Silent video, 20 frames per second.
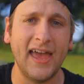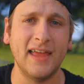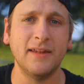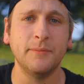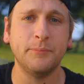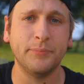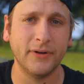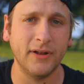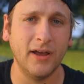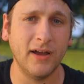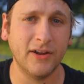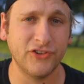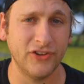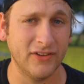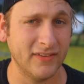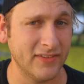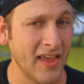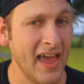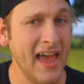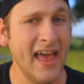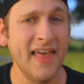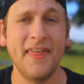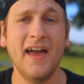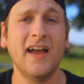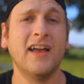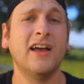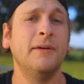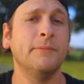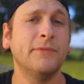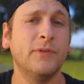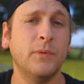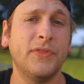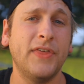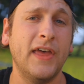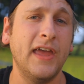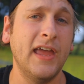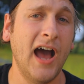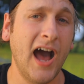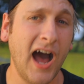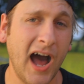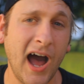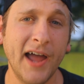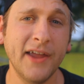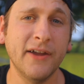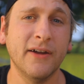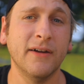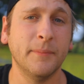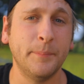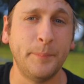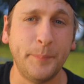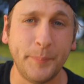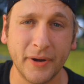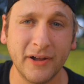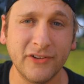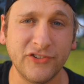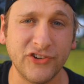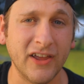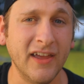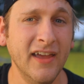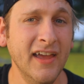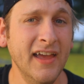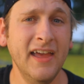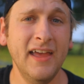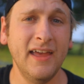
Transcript: end productions. That comes with a higher budget.